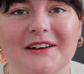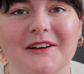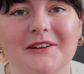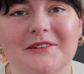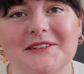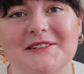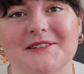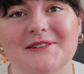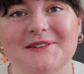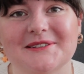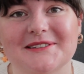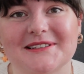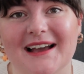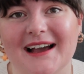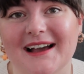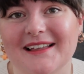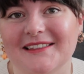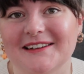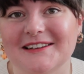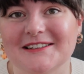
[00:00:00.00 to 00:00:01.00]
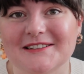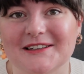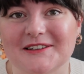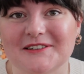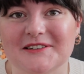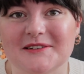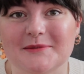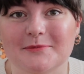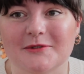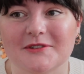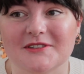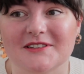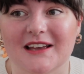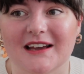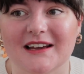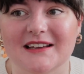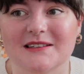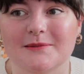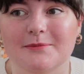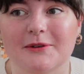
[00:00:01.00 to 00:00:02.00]
oh, it's so sad that it's such a small
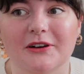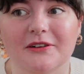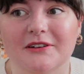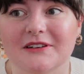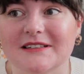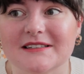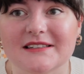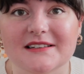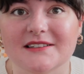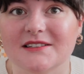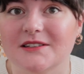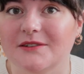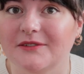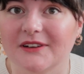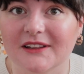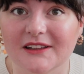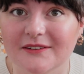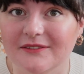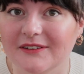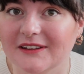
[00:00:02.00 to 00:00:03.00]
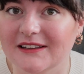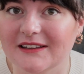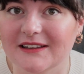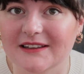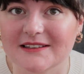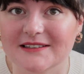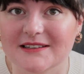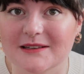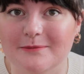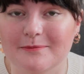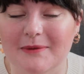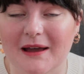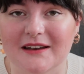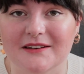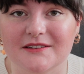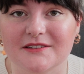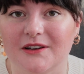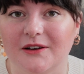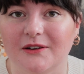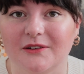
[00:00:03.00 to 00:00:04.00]
size, but honestly, it's a really, really easy
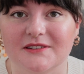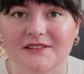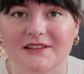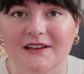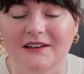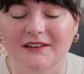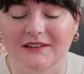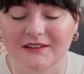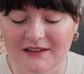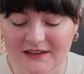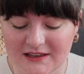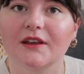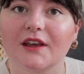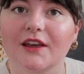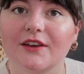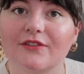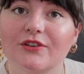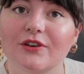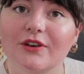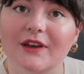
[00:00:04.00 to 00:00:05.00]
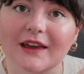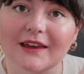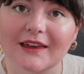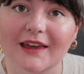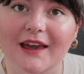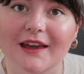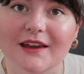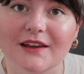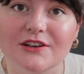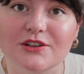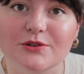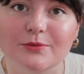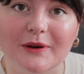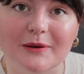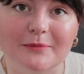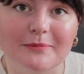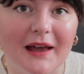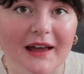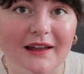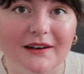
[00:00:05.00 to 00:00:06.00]
pattern to alter. If you get gauge,
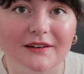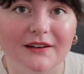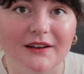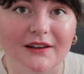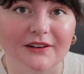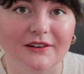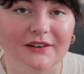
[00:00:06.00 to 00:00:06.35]
1 pattern